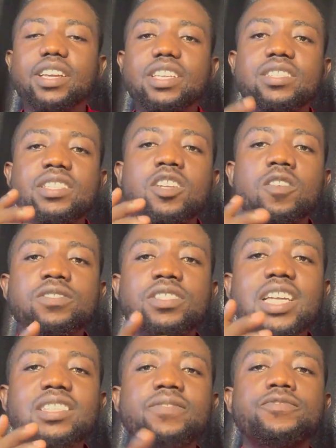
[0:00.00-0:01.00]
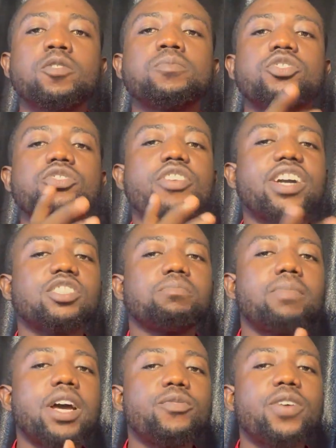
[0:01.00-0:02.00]
Instead of starting from scratch
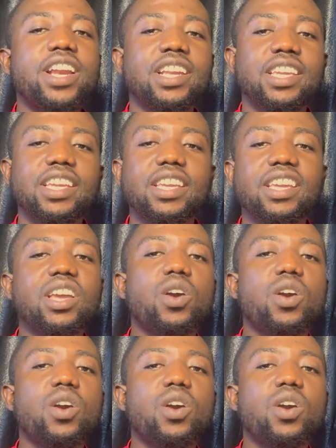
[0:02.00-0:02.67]
manually,